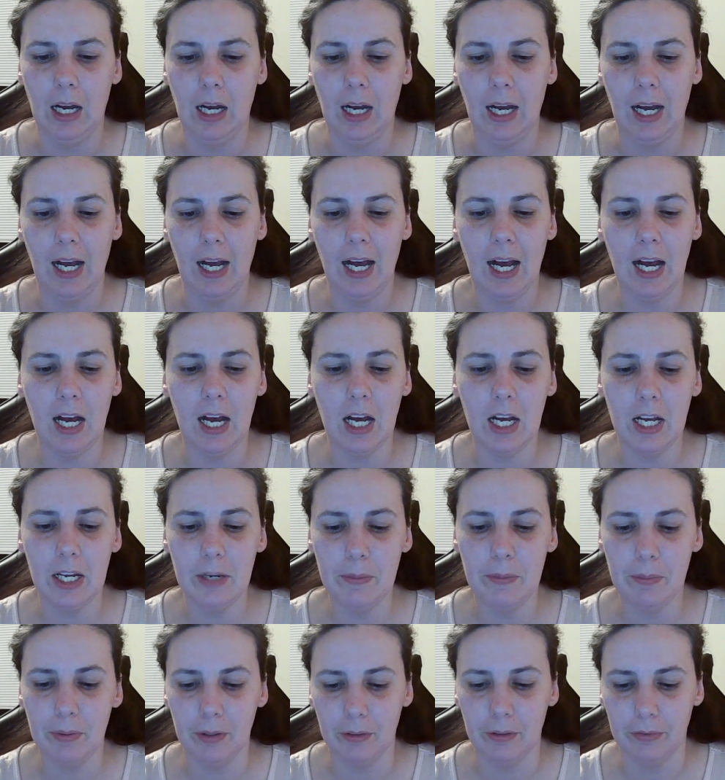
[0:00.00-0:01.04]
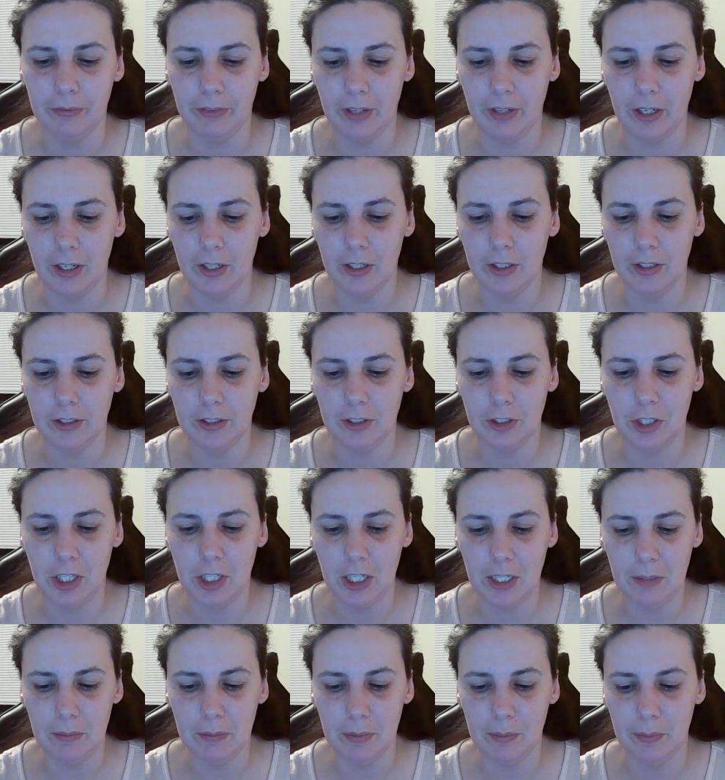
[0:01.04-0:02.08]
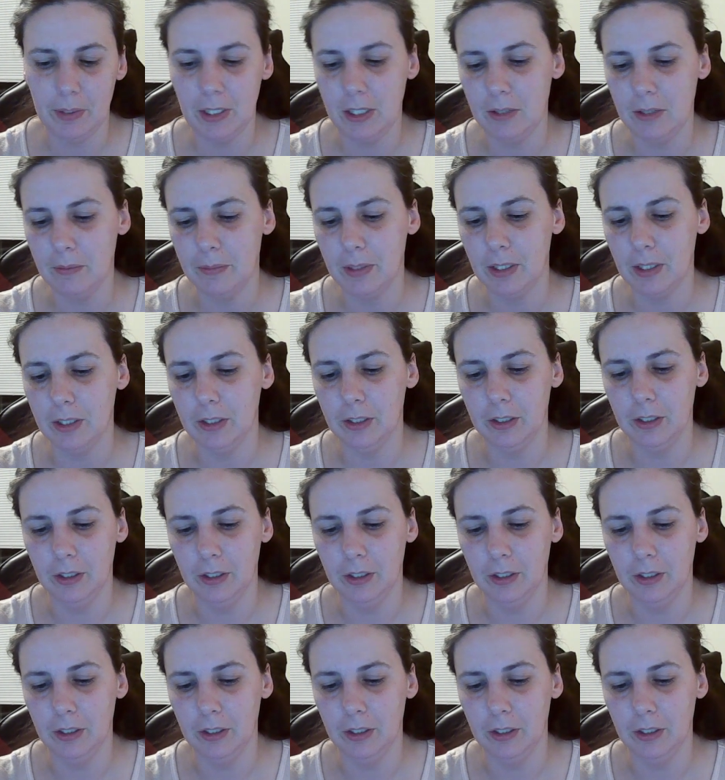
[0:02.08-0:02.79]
I prefer cheap peanut butter.